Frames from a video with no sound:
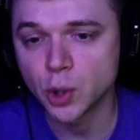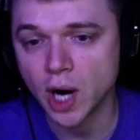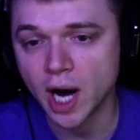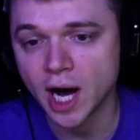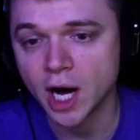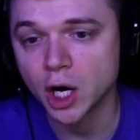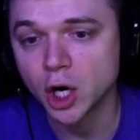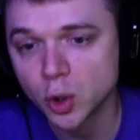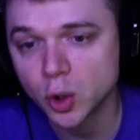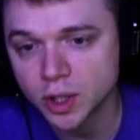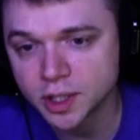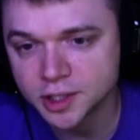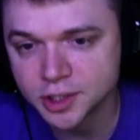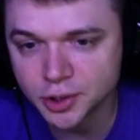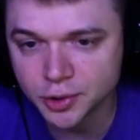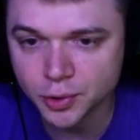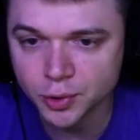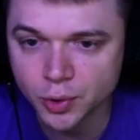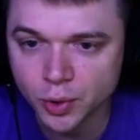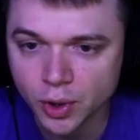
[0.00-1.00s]
how
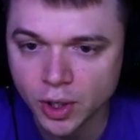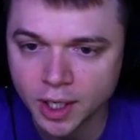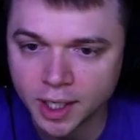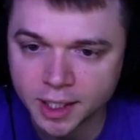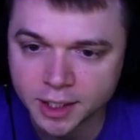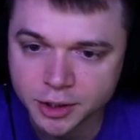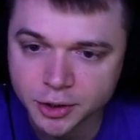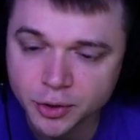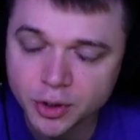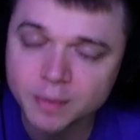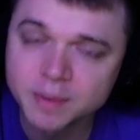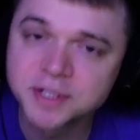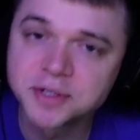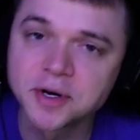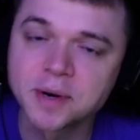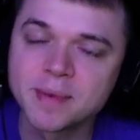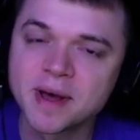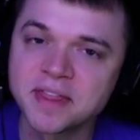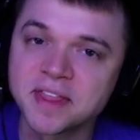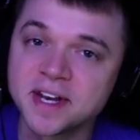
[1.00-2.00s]
to uh, do the
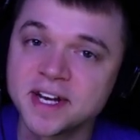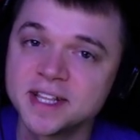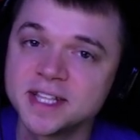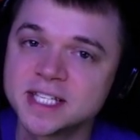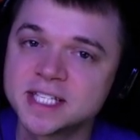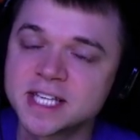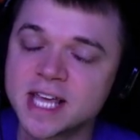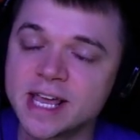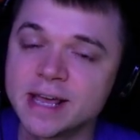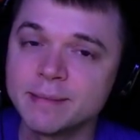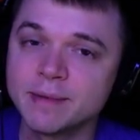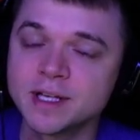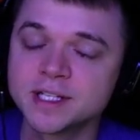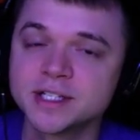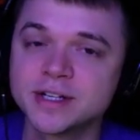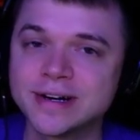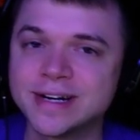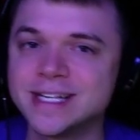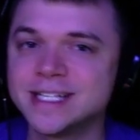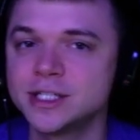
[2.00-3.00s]
Masuda method in this game, because
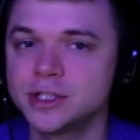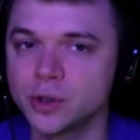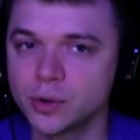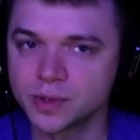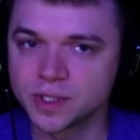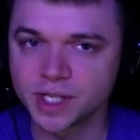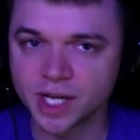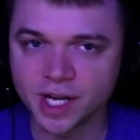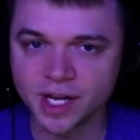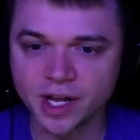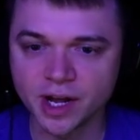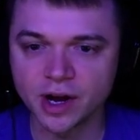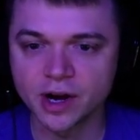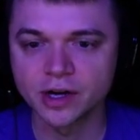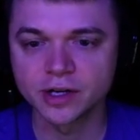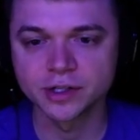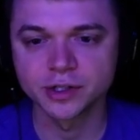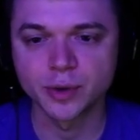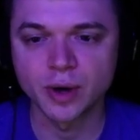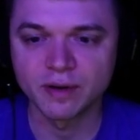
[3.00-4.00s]
there is no
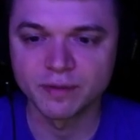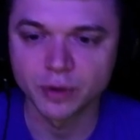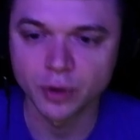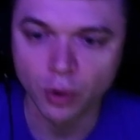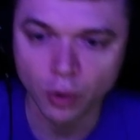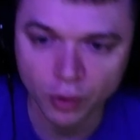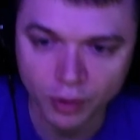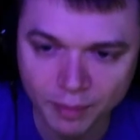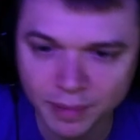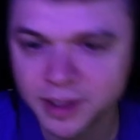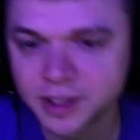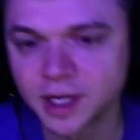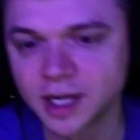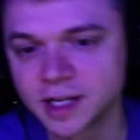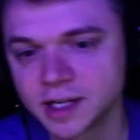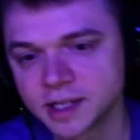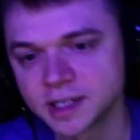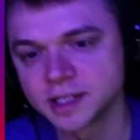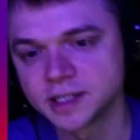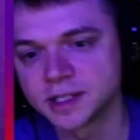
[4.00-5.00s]
daycare. You have your own,
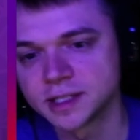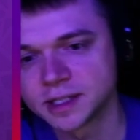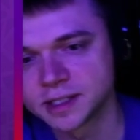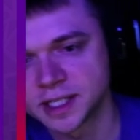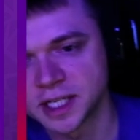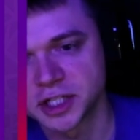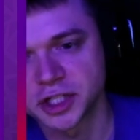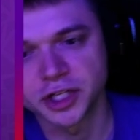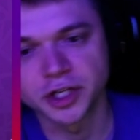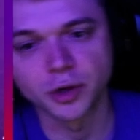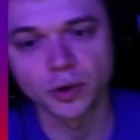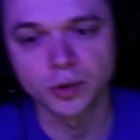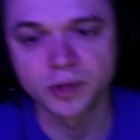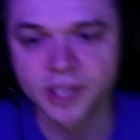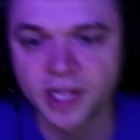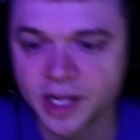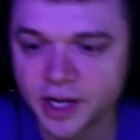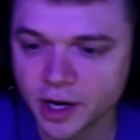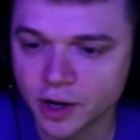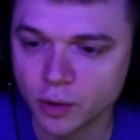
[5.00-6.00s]
uh, essentially your own
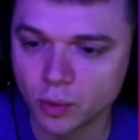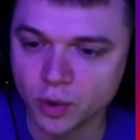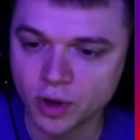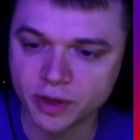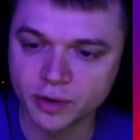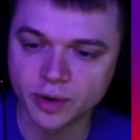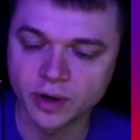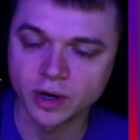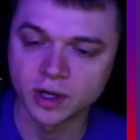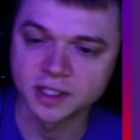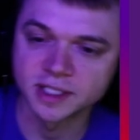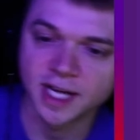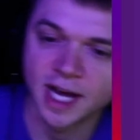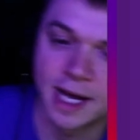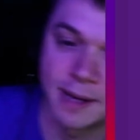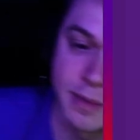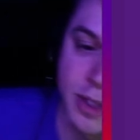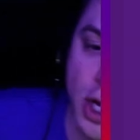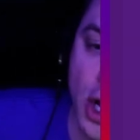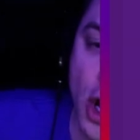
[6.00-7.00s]
daycare with you at all
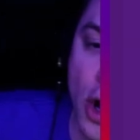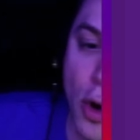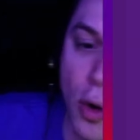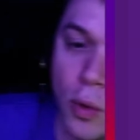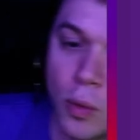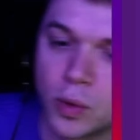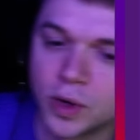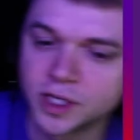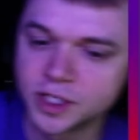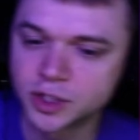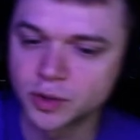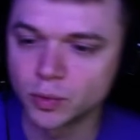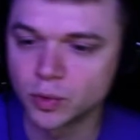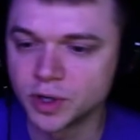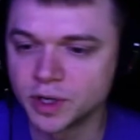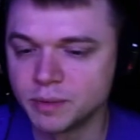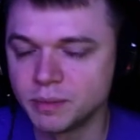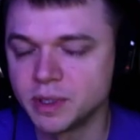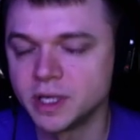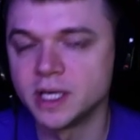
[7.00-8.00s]
times, which
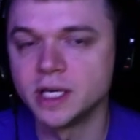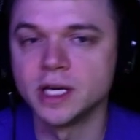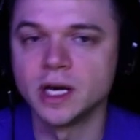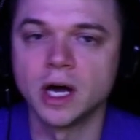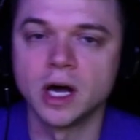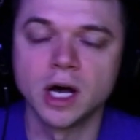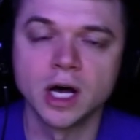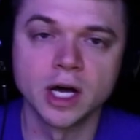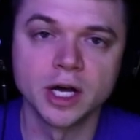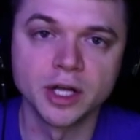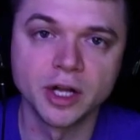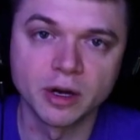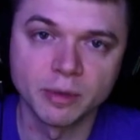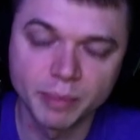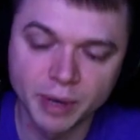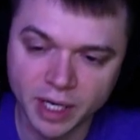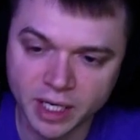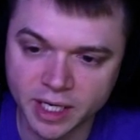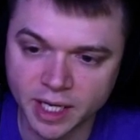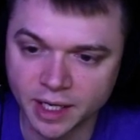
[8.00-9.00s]
would be uh, your
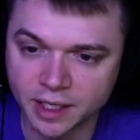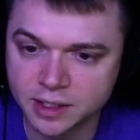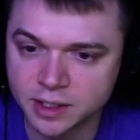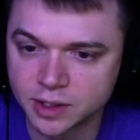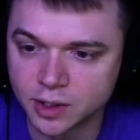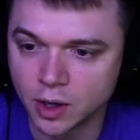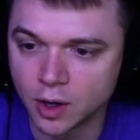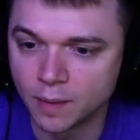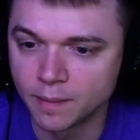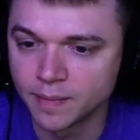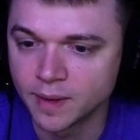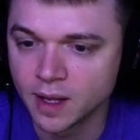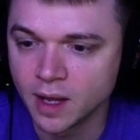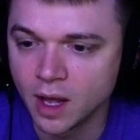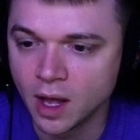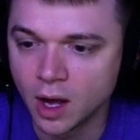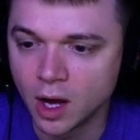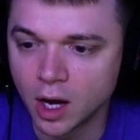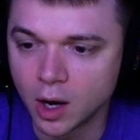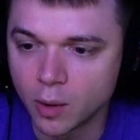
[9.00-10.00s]
picnic. So
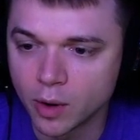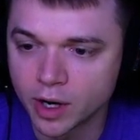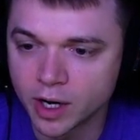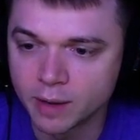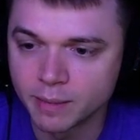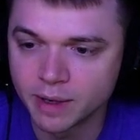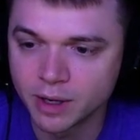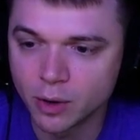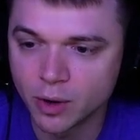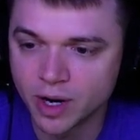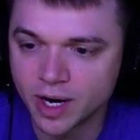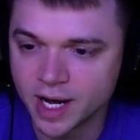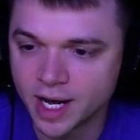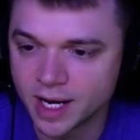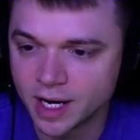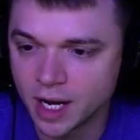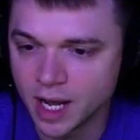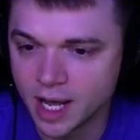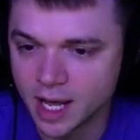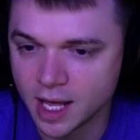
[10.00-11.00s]
uh, we're going to be going
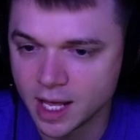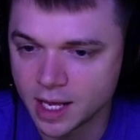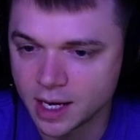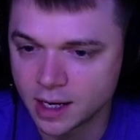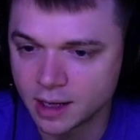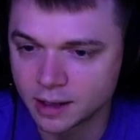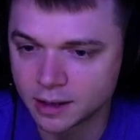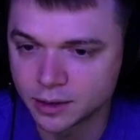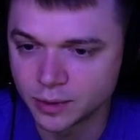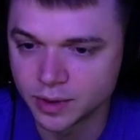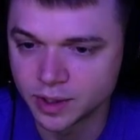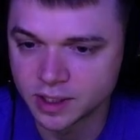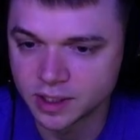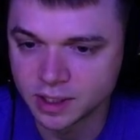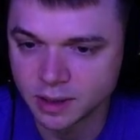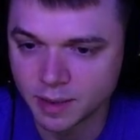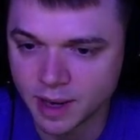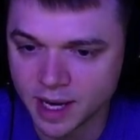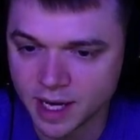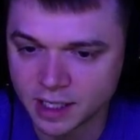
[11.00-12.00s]
ahead and uh, doing
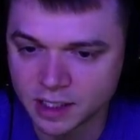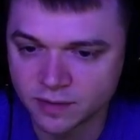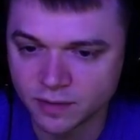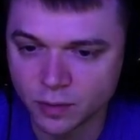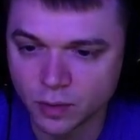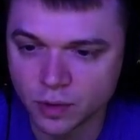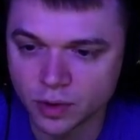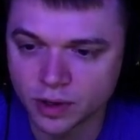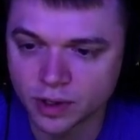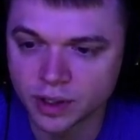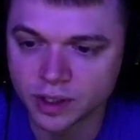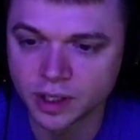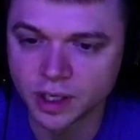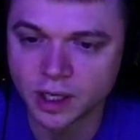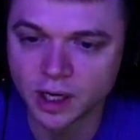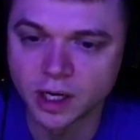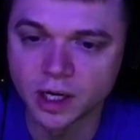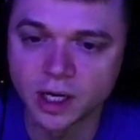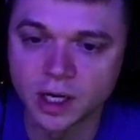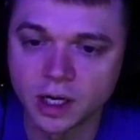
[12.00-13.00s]
some eggs for
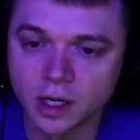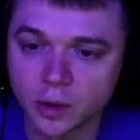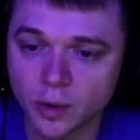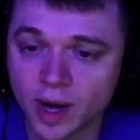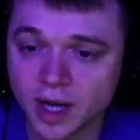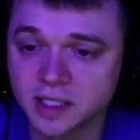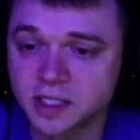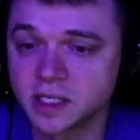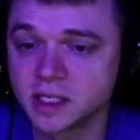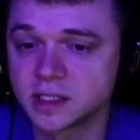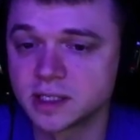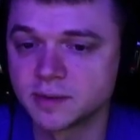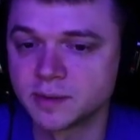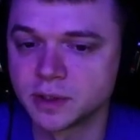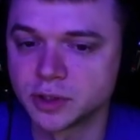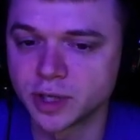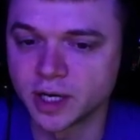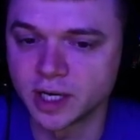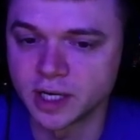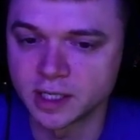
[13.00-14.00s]
uh, Quaxly, because I've
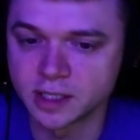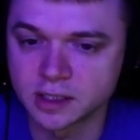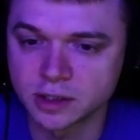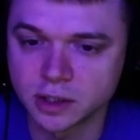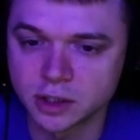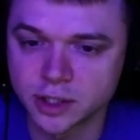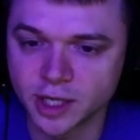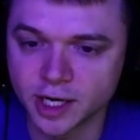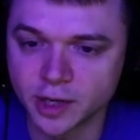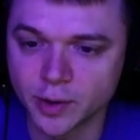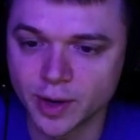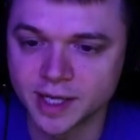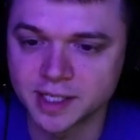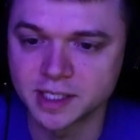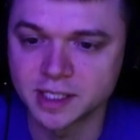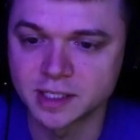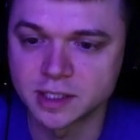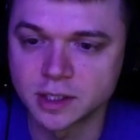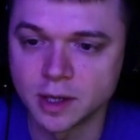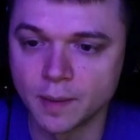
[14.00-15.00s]
been trying to get to Shiny
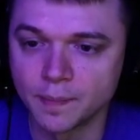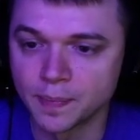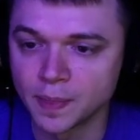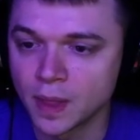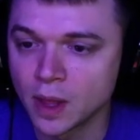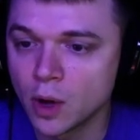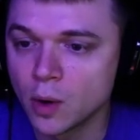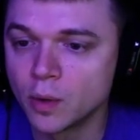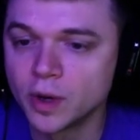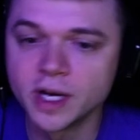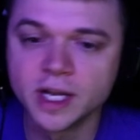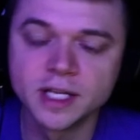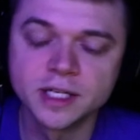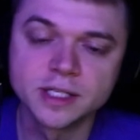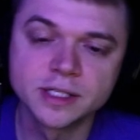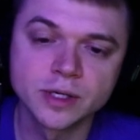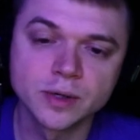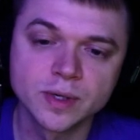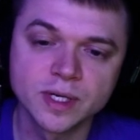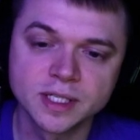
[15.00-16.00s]
Quaxly. So what we need to
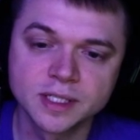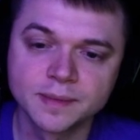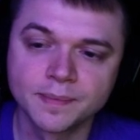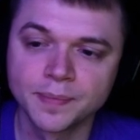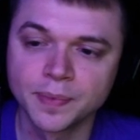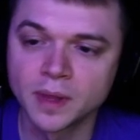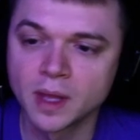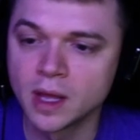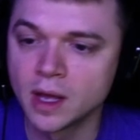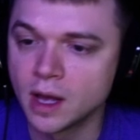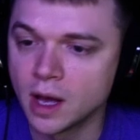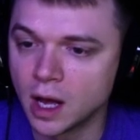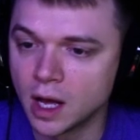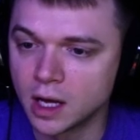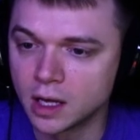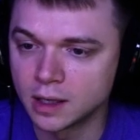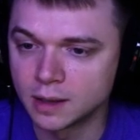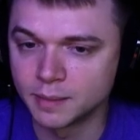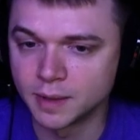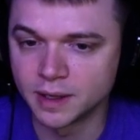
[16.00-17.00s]
do is
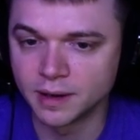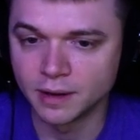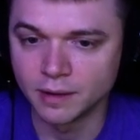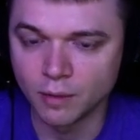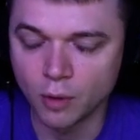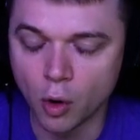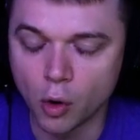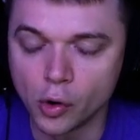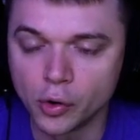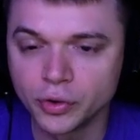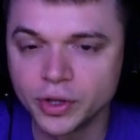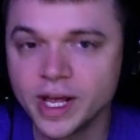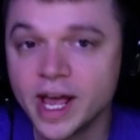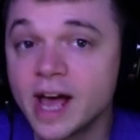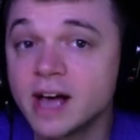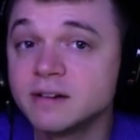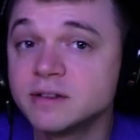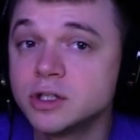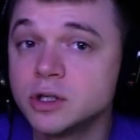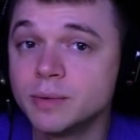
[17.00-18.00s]
um, only
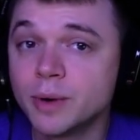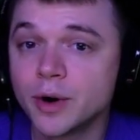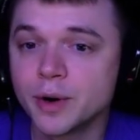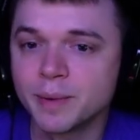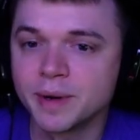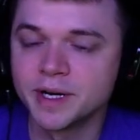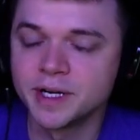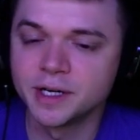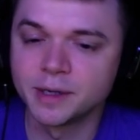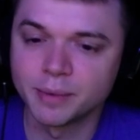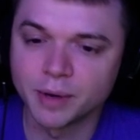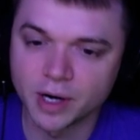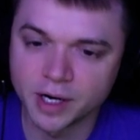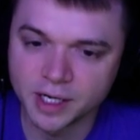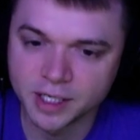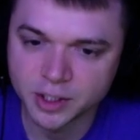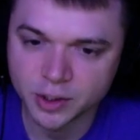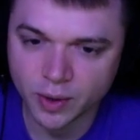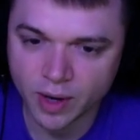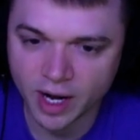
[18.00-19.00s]
have two Pokemon in your
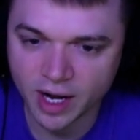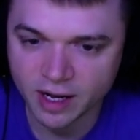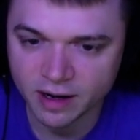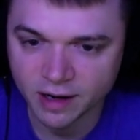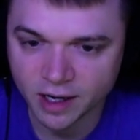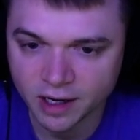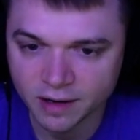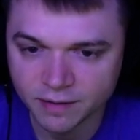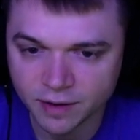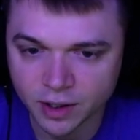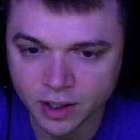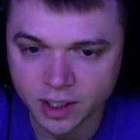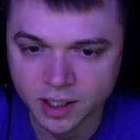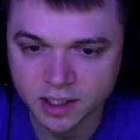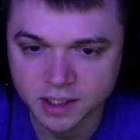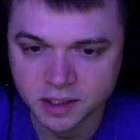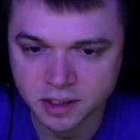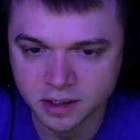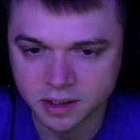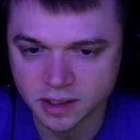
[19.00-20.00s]
party. So I have
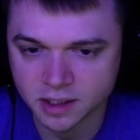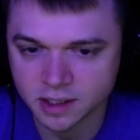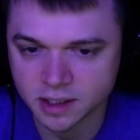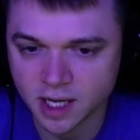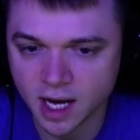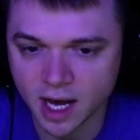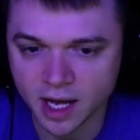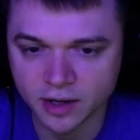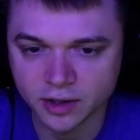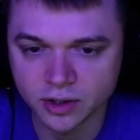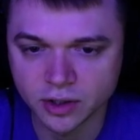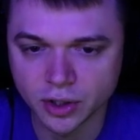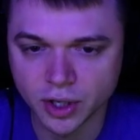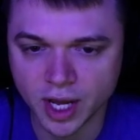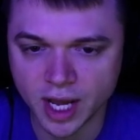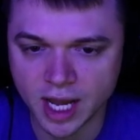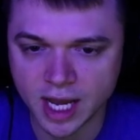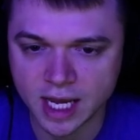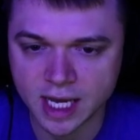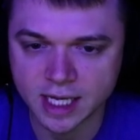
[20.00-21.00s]
uh, Citaddle
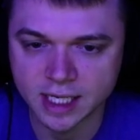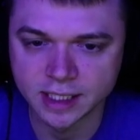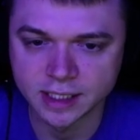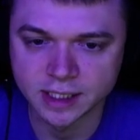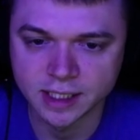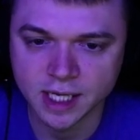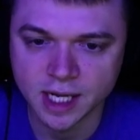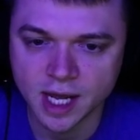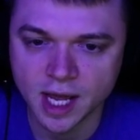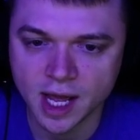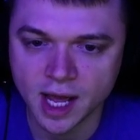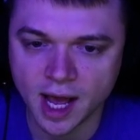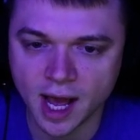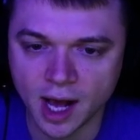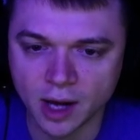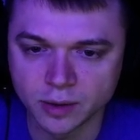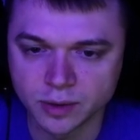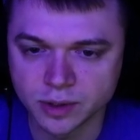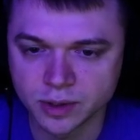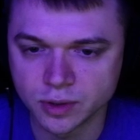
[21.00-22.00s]
and
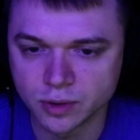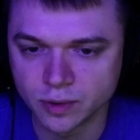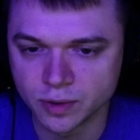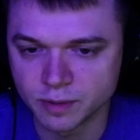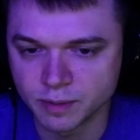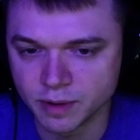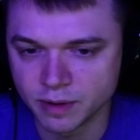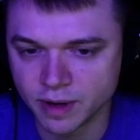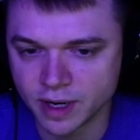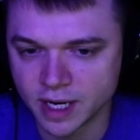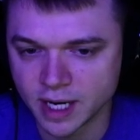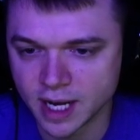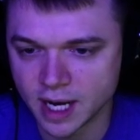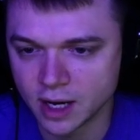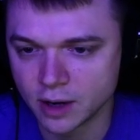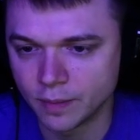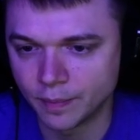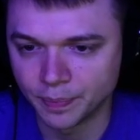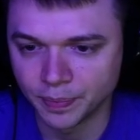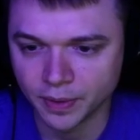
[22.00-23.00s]
Houndstone with me right
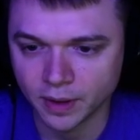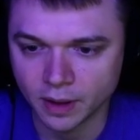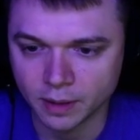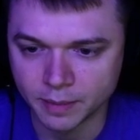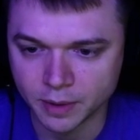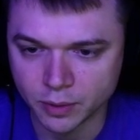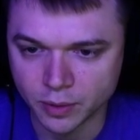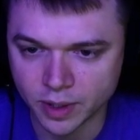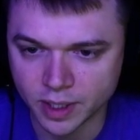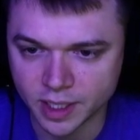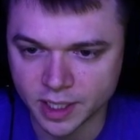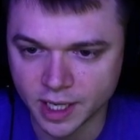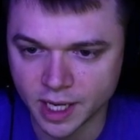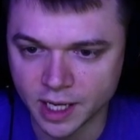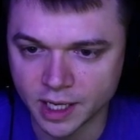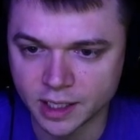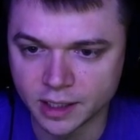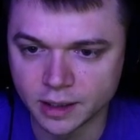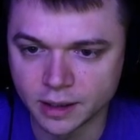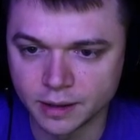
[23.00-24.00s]
now. I'm going to go ahead
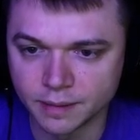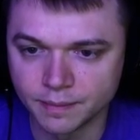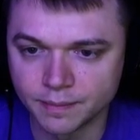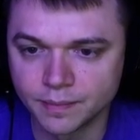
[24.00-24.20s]
and...